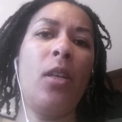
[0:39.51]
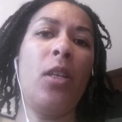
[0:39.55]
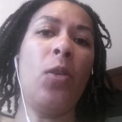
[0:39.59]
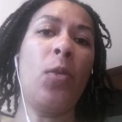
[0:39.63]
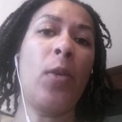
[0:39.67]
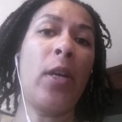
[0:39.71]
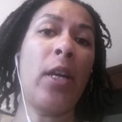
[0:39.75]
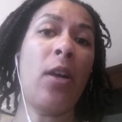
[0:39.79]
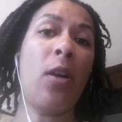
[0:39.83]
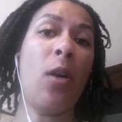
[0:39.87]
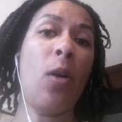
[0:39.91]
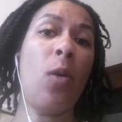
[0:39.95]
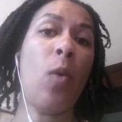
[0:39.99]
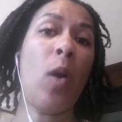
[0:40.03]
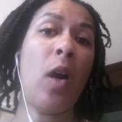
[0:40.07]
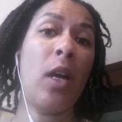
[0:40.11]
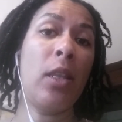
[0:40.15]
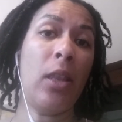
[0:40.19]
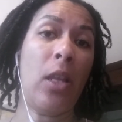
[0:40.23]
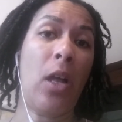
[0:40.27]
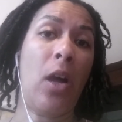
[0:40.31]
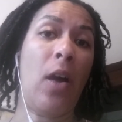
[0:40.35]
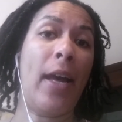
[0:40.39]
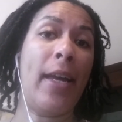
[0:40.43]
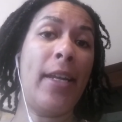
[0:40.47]
You can go
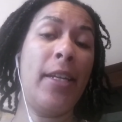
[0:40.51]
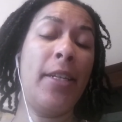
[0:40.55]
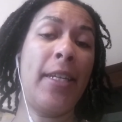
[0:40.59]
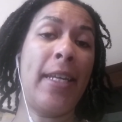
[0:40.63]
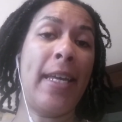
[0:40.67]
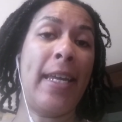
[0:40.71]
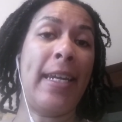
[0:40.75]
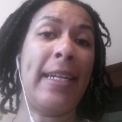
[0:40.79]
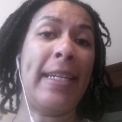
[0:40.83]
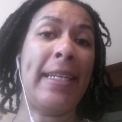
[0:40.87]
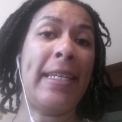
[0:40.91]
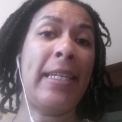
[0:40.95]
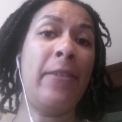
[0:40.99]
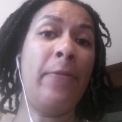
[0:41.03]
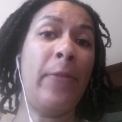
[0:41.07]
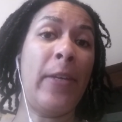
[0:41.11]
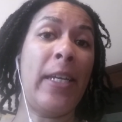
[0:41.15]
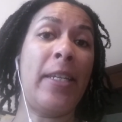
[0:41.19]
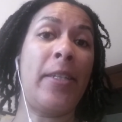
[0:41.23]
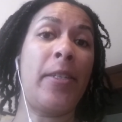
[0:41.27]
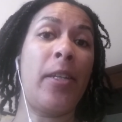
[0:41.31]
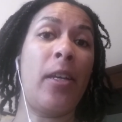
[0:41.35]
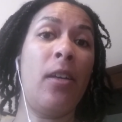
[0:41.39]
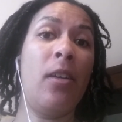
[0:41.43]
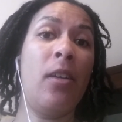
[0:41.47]
online to get an
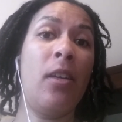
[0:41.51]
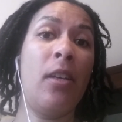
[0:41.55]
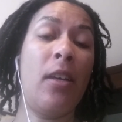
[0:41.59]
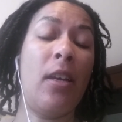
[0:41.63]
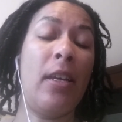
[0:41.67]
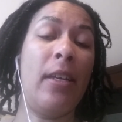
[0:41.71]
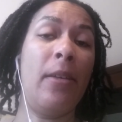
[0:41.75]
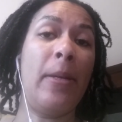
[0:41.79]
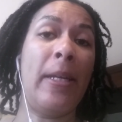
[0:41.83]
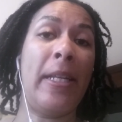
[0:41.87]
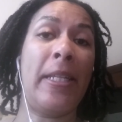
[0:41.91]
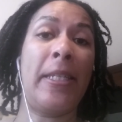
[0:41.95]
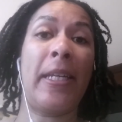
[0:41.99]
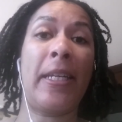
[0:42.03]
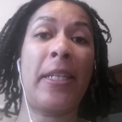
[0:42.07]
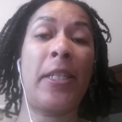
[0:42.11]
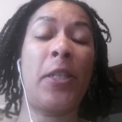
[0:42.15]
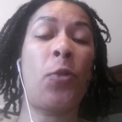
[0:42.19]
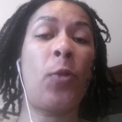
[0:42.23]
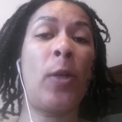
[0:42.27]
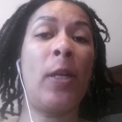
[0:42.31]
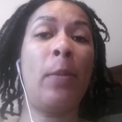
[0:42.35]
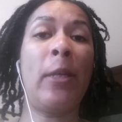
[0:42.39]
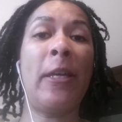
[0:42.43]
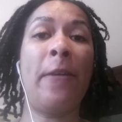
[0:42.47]
e-visa. It's
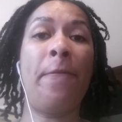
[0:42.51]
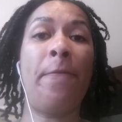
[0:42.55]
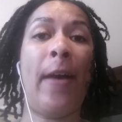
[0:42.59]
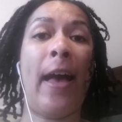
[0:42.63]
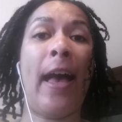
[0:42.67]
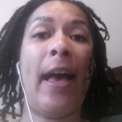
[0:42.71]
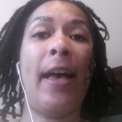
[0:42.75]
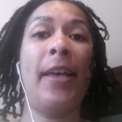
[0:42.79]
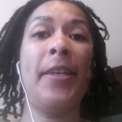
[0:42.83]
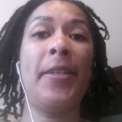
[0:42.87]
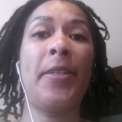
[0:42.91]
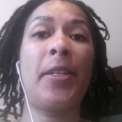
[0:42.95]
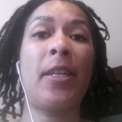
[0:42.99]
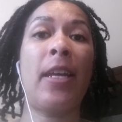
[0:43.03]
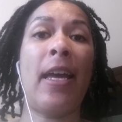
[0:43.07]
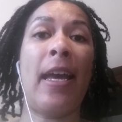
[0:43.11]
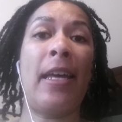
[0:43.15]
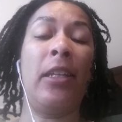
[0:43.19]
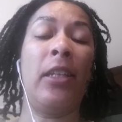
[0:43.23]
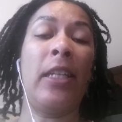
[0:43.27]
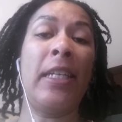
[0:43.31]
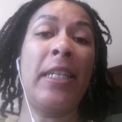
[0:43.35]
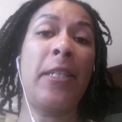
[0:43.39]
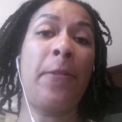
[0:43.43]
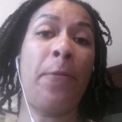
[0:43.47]
extremely fast,
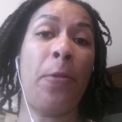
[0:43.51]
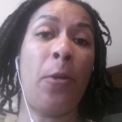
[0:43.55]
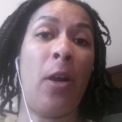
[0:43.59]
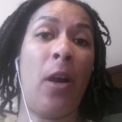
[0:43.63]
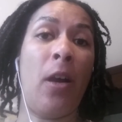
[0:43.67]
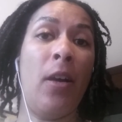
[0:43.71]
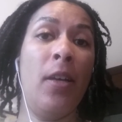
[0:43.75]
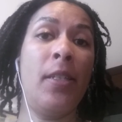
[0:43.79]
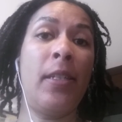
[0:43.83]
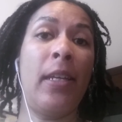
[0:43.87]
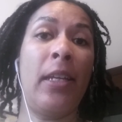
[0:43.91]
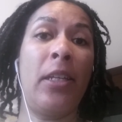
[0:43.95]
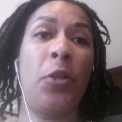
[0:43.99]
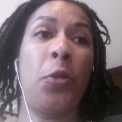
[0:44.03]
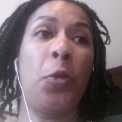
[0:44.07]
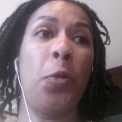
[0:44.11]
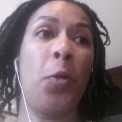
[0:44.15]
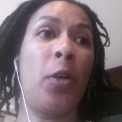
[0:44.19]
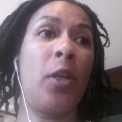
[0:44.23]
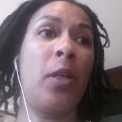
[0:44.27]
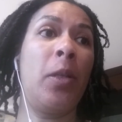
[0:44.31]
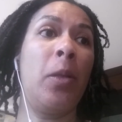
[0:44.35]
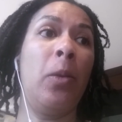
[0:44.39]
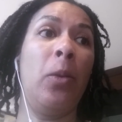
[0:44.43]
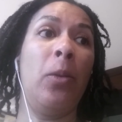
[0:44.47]
at least for us. It
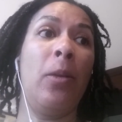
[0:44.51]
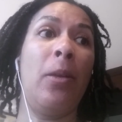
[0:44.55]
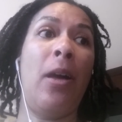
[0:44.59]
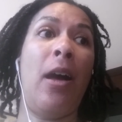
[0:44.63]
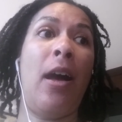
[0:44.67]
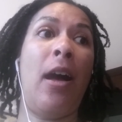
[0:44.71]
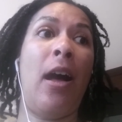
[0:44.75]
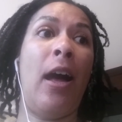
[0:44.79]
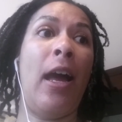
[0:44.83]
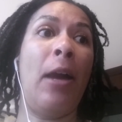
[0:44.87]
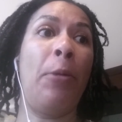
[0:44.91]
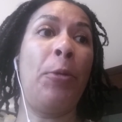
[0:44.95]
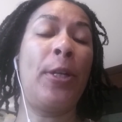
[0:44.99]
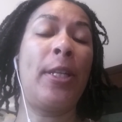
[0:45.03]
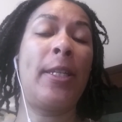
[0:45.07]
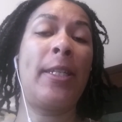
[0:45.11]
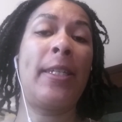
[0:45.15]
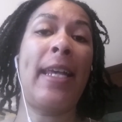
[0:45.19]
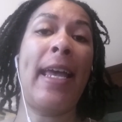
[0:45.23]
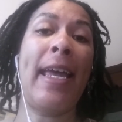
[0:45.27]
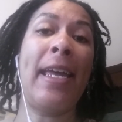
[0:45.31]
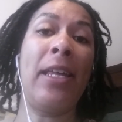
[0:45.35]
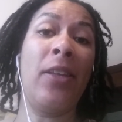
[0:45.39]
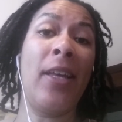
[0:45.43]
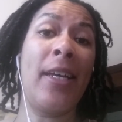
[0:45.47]
took, I would
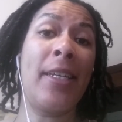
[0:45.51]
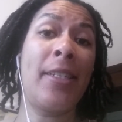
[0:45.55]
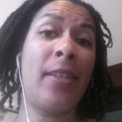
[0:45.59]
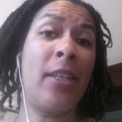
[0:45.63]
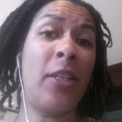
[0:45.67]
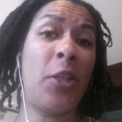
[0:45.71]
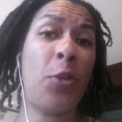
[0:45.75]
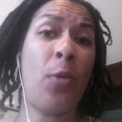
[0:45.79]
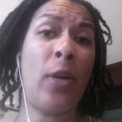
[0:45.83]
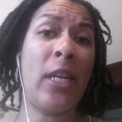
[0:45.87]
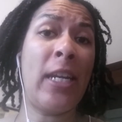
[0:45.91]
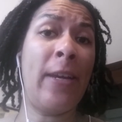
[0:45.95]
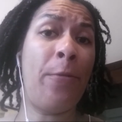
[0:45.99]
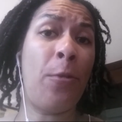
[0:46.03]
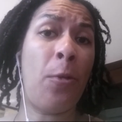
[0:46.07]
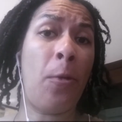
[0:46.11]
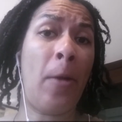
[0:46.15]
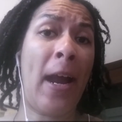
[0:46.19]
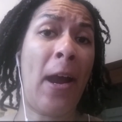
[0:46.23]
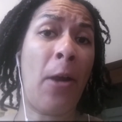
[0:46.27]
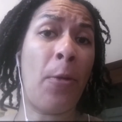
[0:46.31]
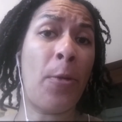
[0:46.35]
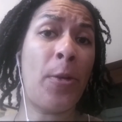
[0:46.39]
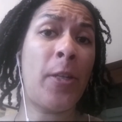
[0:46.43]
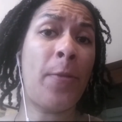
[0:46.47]
say, less than
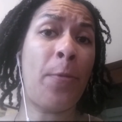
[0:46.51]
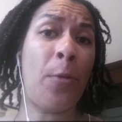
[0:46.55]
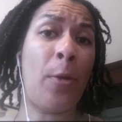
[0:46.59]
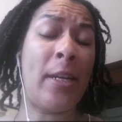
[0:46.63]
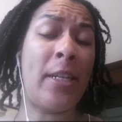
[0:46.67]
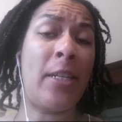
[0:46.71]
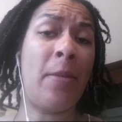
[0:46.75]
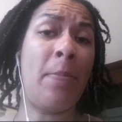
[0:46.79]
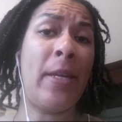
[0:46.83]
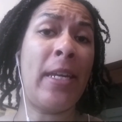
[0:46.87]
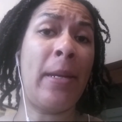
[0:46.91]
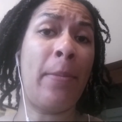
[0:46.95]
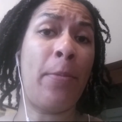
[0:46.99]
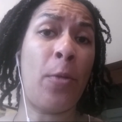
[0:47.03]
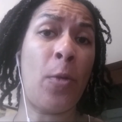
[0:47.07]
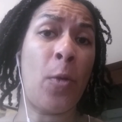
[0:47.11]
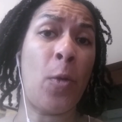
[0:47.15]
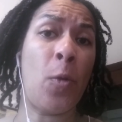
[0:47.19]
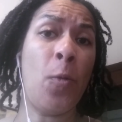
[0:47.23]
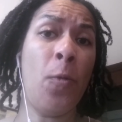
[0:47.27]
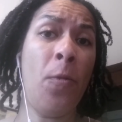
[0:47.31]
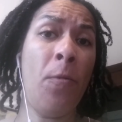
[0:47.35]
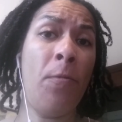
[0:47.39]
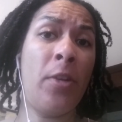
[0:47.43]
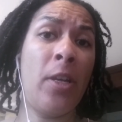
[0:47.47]
24 hours for it to be
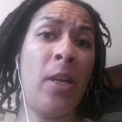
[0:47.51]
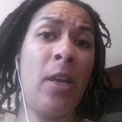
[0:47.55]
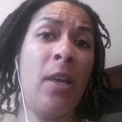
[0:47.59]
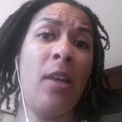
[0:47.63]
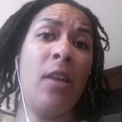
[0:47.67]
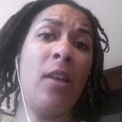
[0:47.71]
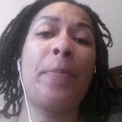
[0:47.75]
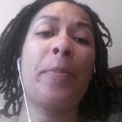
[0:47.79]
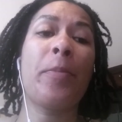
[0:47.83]
approved.